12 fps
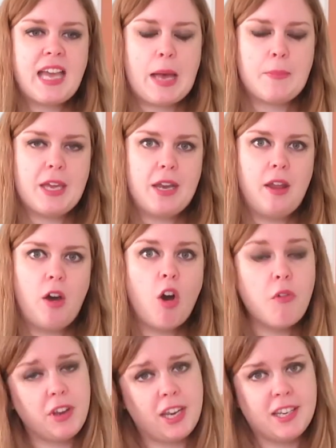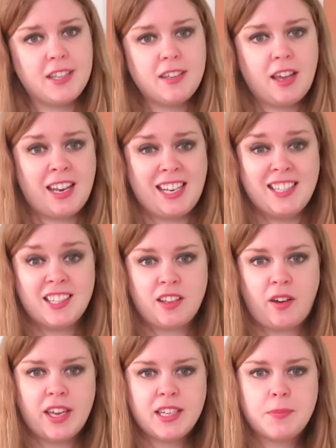cabin, often in an
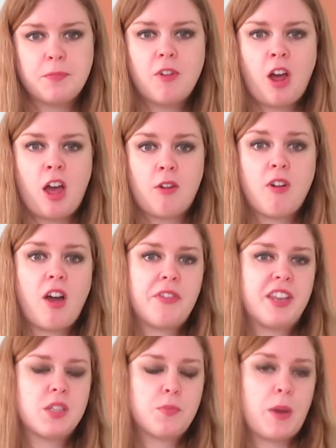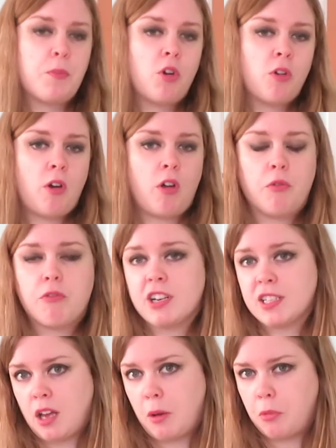inside, rather than spend more on, for
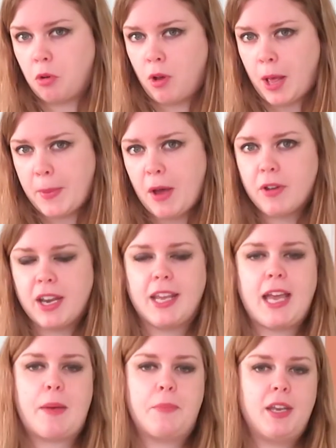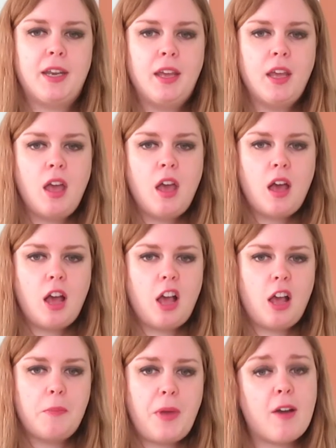example, a balcony cabin.
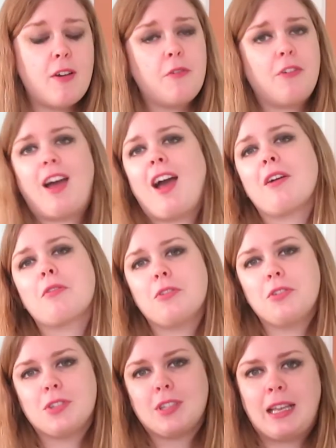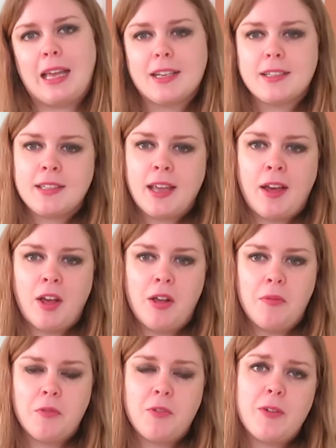However, at Cruise Select,
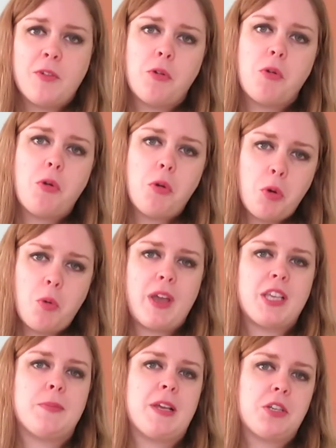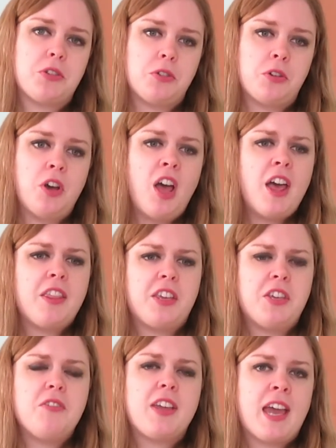we will always make sure that
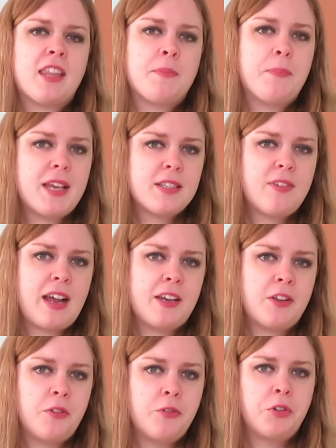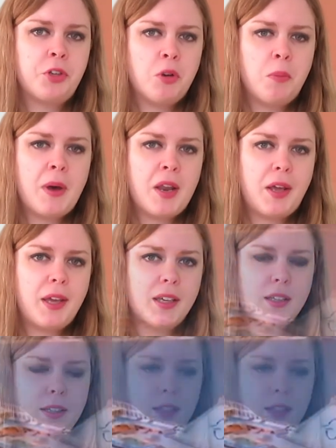you get the best value for your money.